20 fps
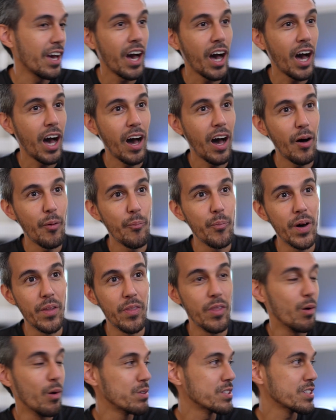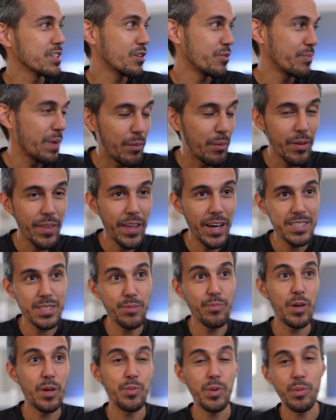um, but no one's going to remember that.
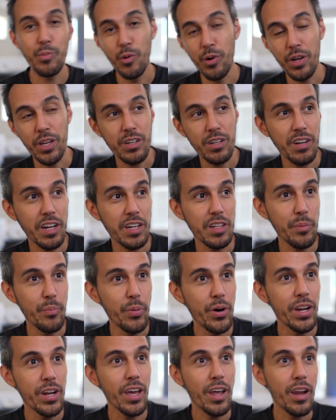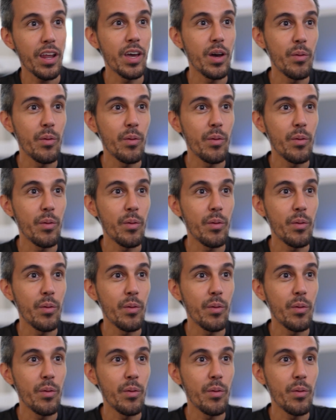Sometimes people will incorrectly put it,